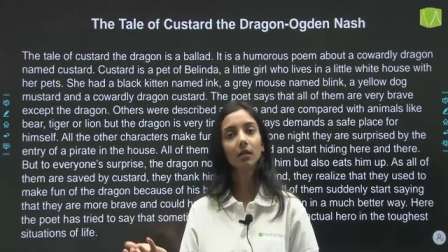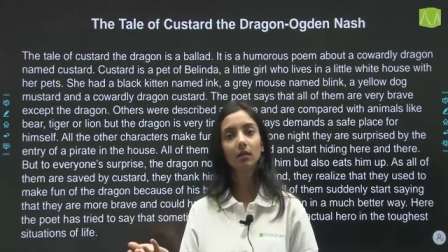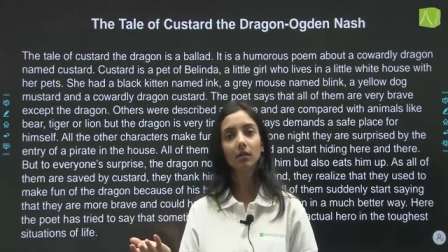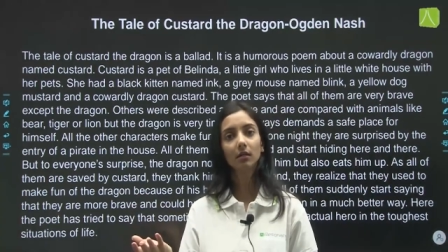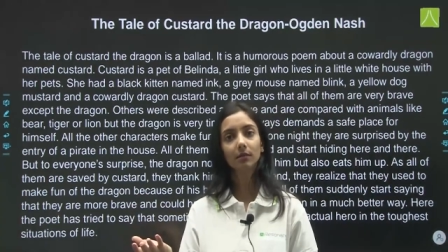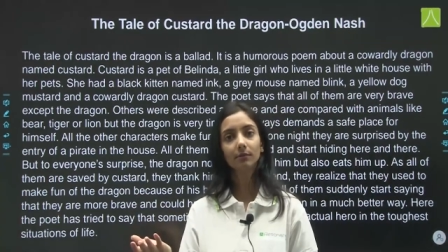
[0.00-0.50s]

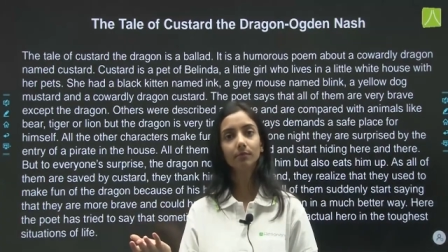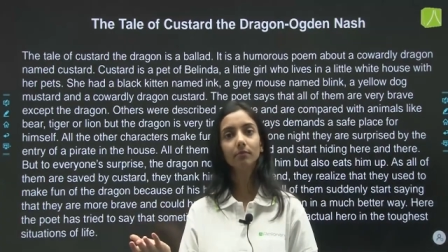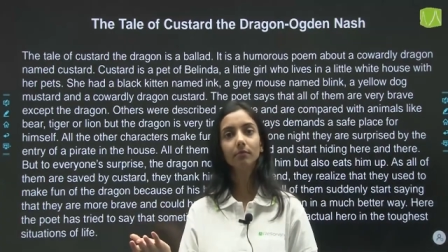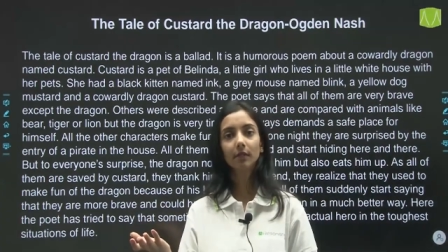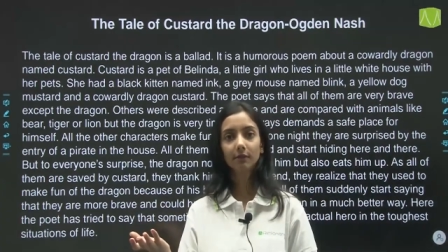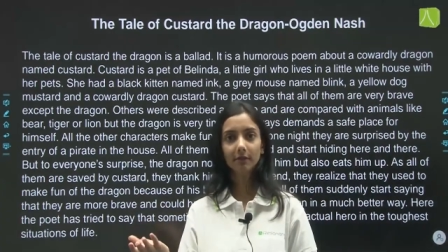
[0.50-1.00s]
uh,
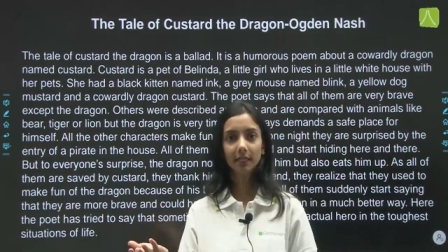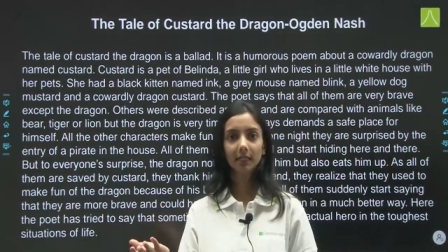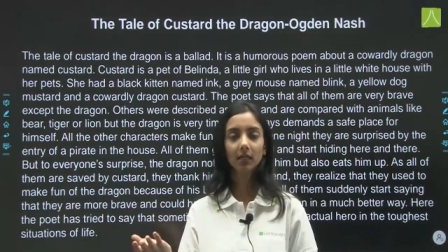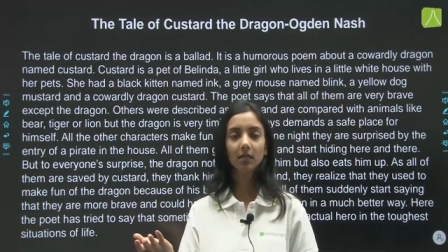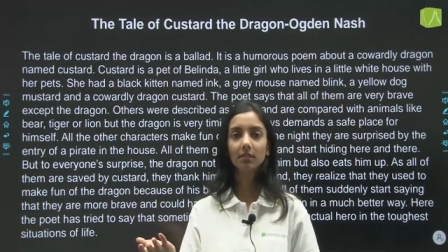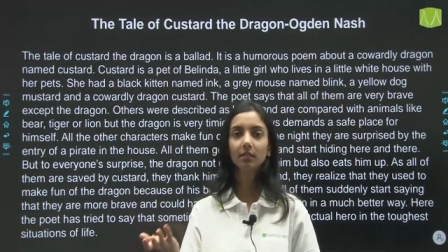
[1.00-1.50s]

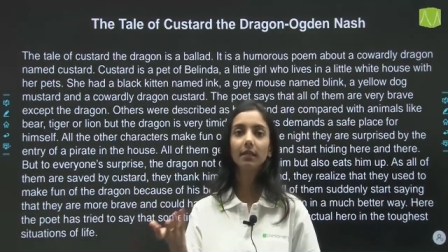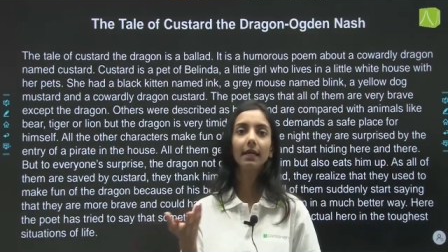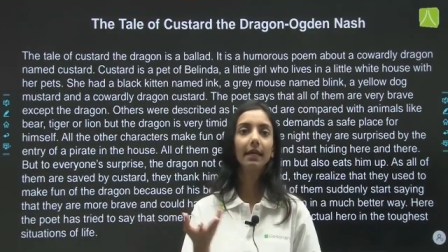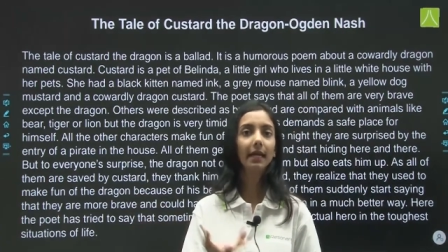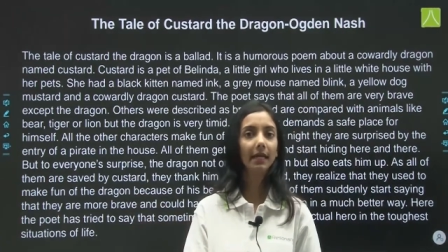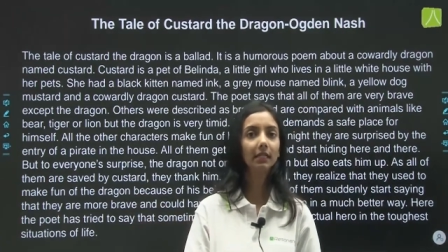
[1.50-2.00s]
when Custard
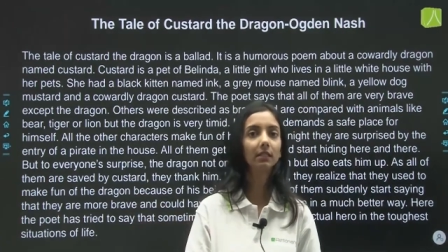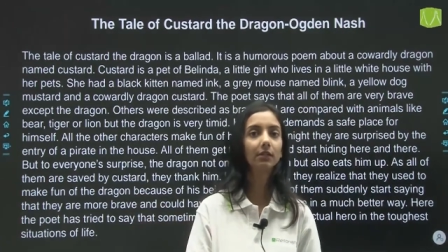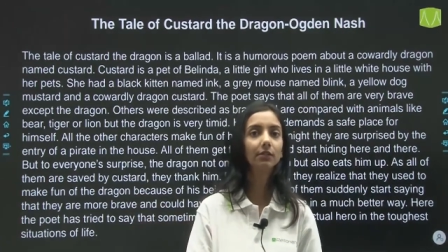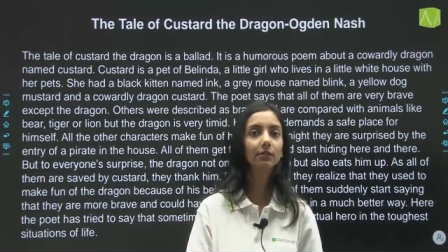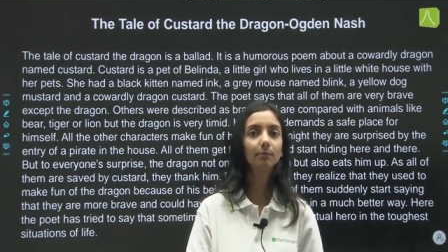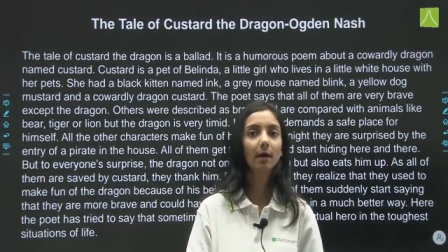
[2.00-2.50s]
ate
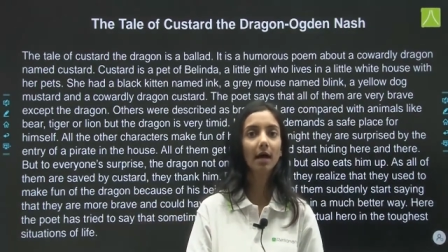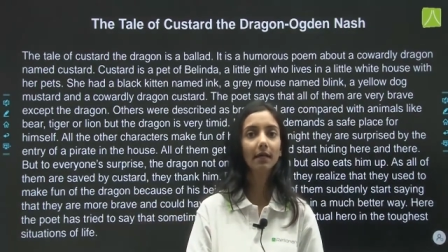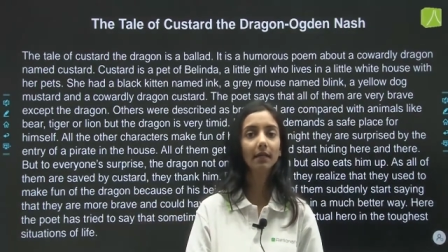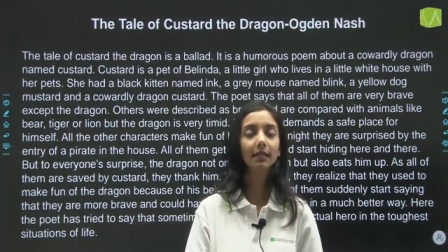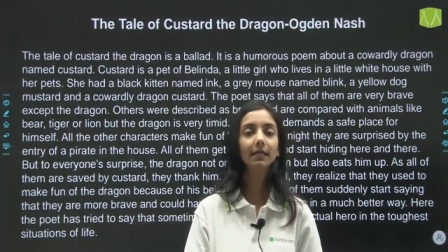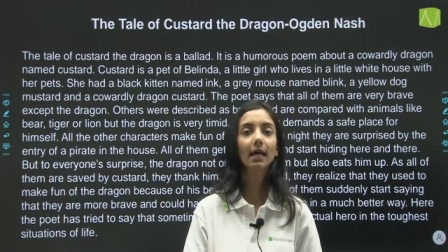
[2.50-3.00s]
the
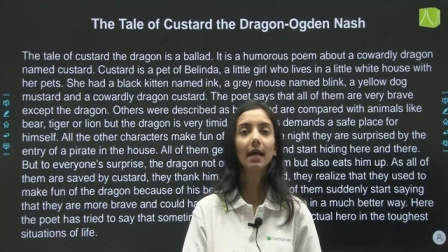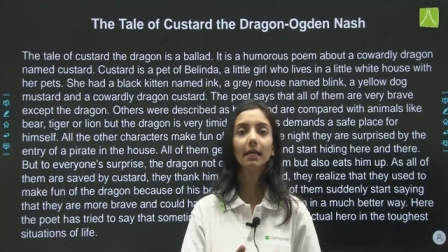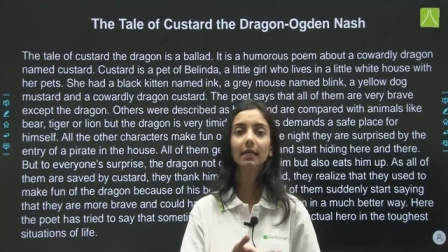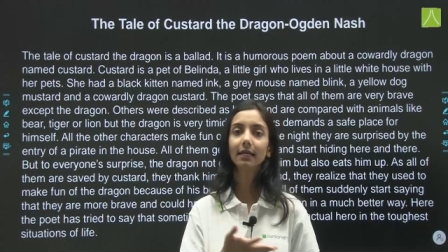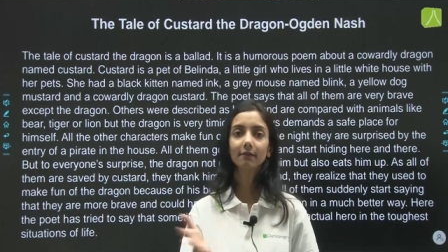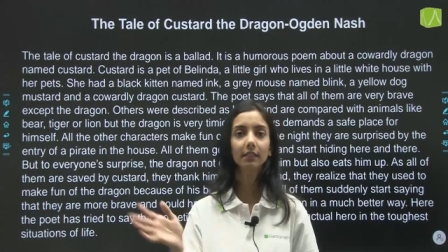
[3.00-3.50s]
pirate
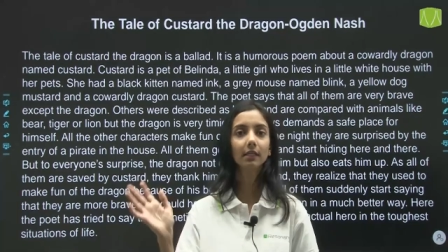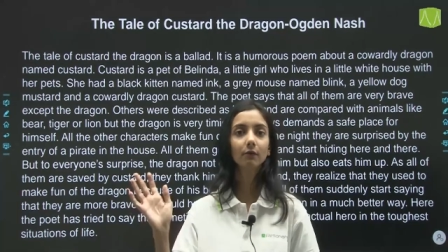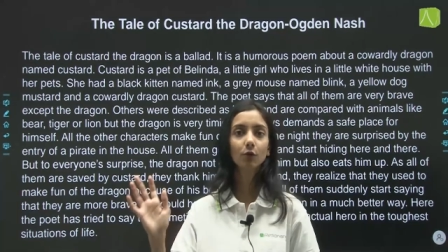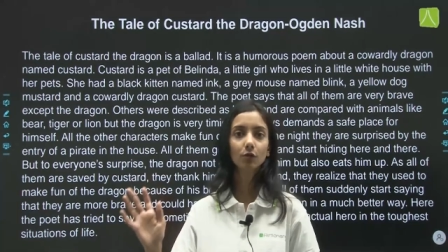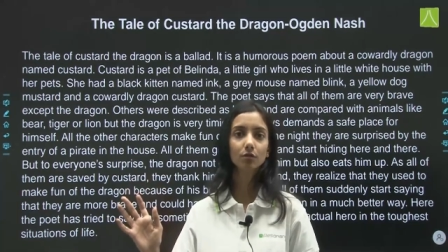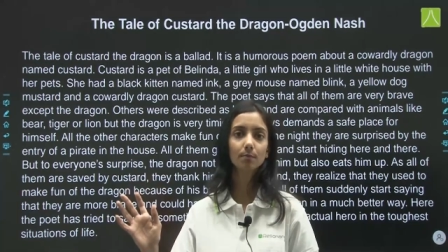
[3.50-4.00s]
and
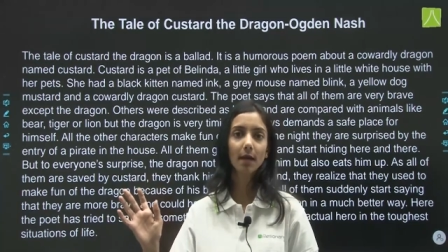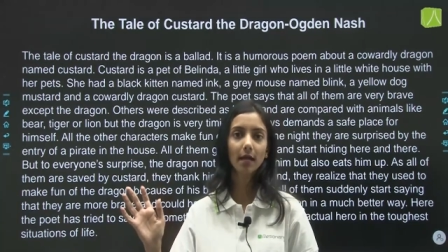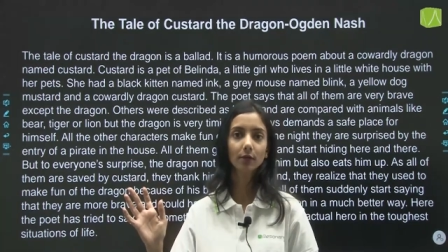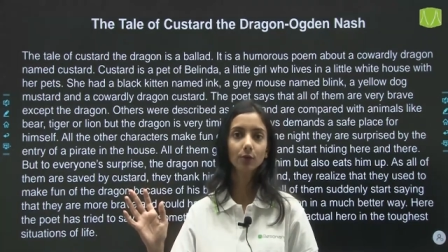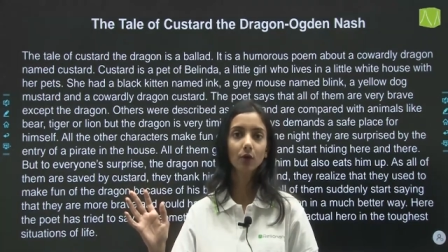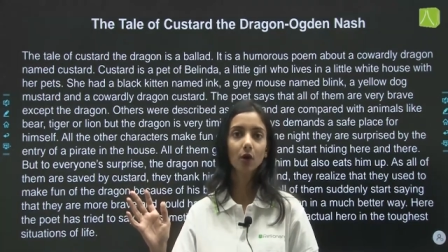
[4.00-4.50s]
everything was
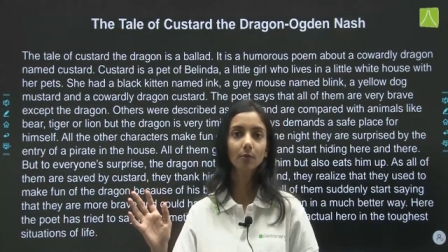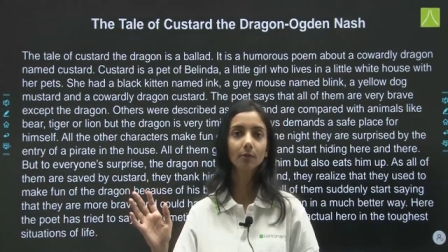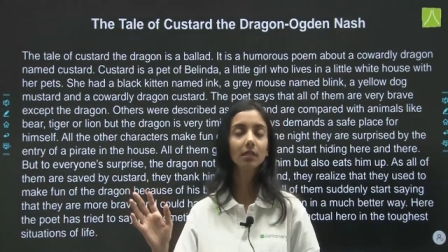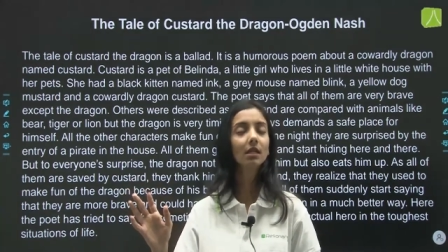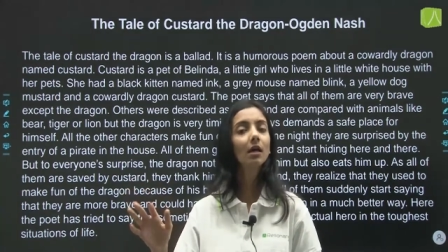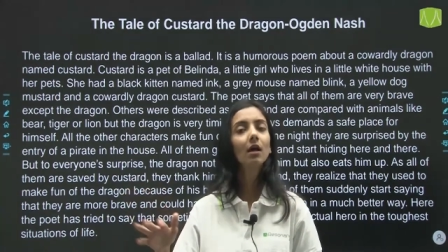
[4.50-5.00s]
back to normal,